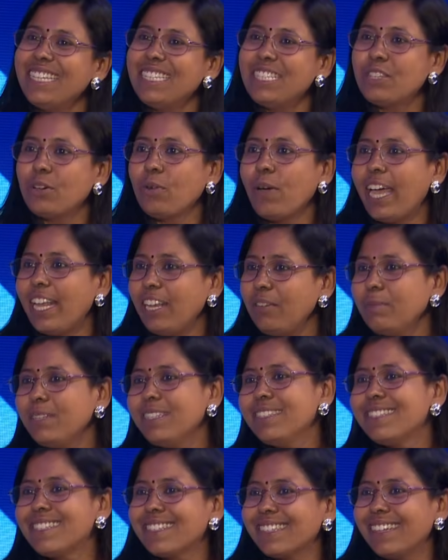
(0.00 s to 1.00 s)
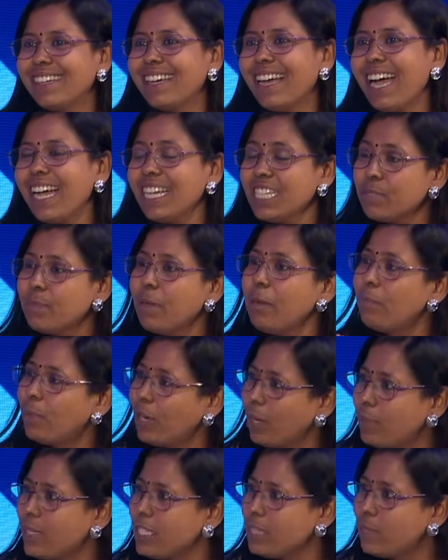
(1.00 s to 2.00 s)
So Element has been
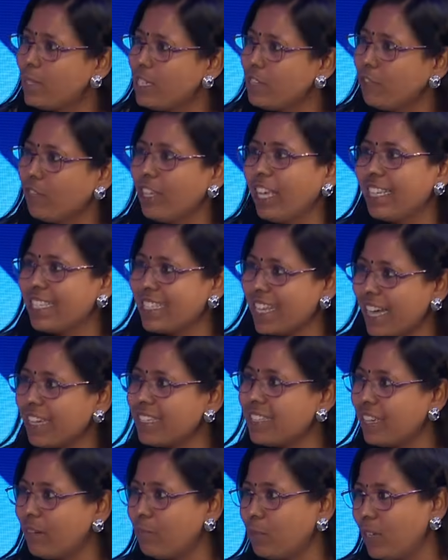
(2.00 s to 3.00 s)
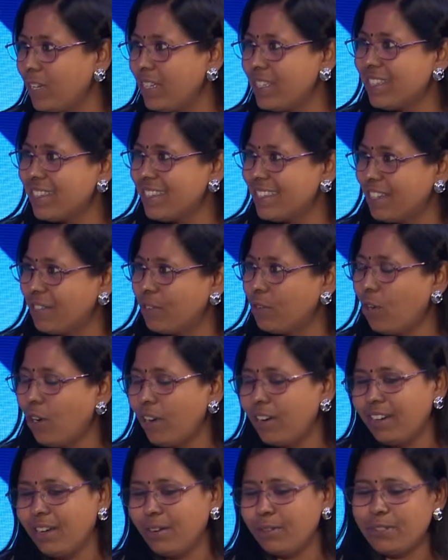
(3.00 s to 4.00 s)
purpose-built for the exact same reasons that you
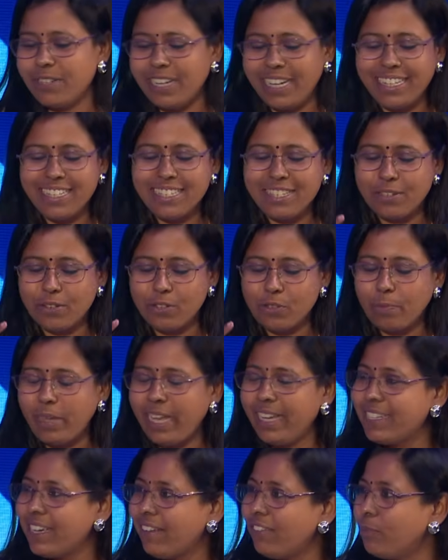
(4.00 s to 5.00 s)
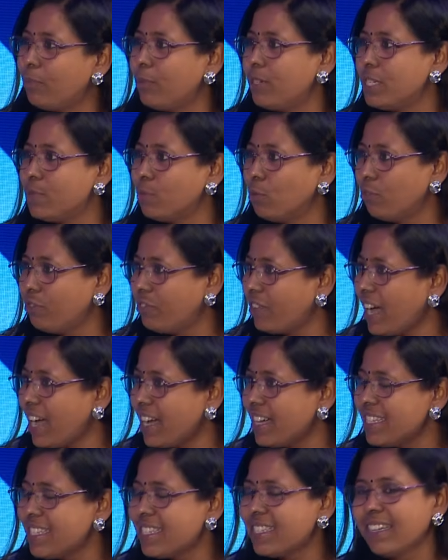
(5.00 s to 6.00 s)
called out, right? So to make developers move
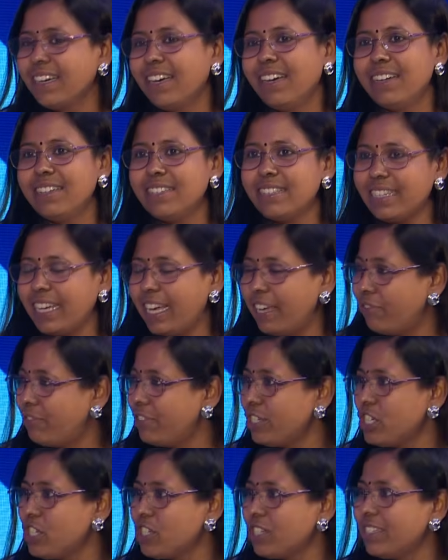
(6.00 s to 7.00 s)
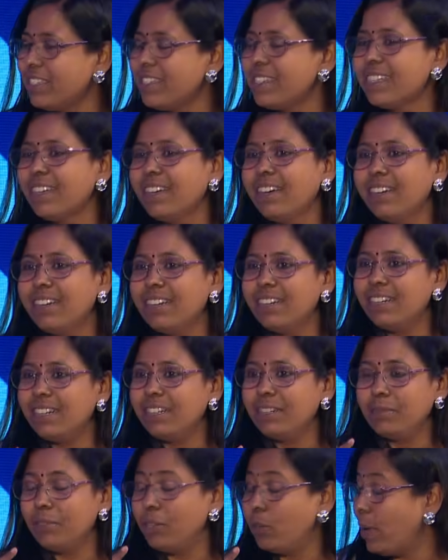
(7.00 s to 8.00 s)
fast, stay efficient,
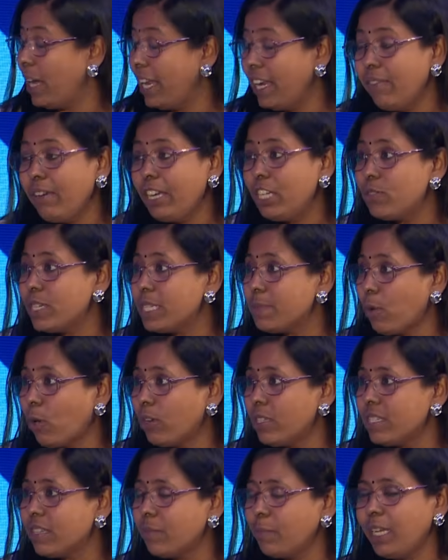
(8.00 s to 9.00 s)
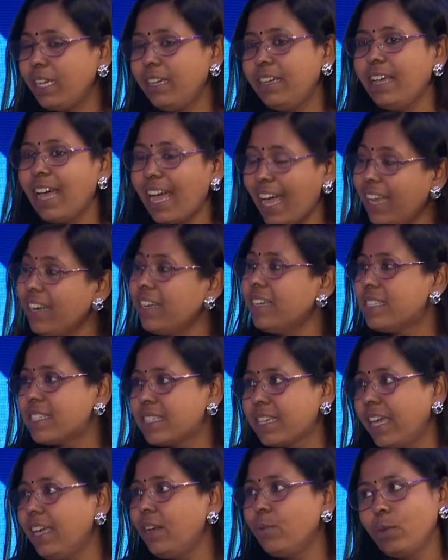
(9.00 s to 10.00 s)
innovate responsibly, and at
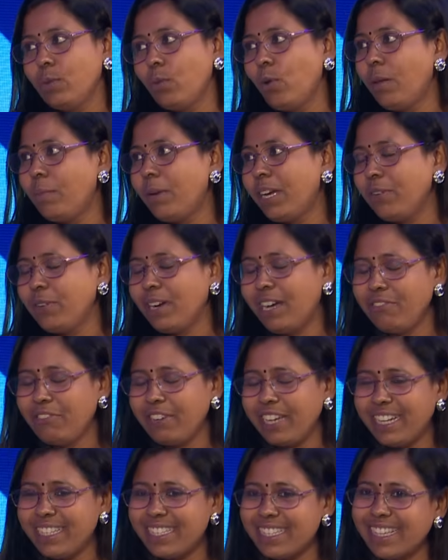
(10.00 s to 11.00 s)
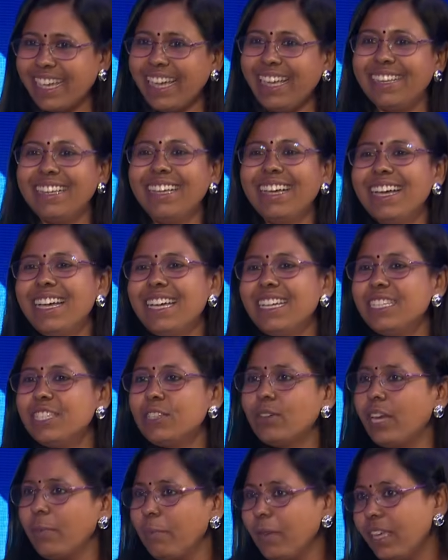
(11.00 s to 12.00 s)
scale. With Walmart, you can't forget scale.
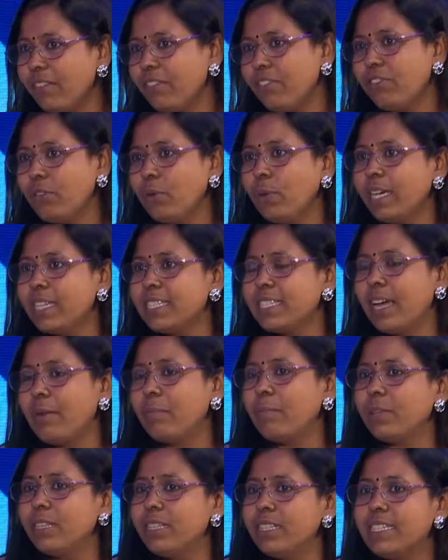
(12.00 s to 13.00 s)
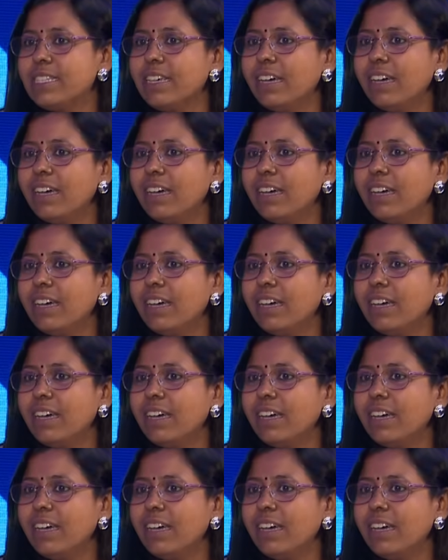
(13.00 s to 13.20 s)
So let me give a few examples.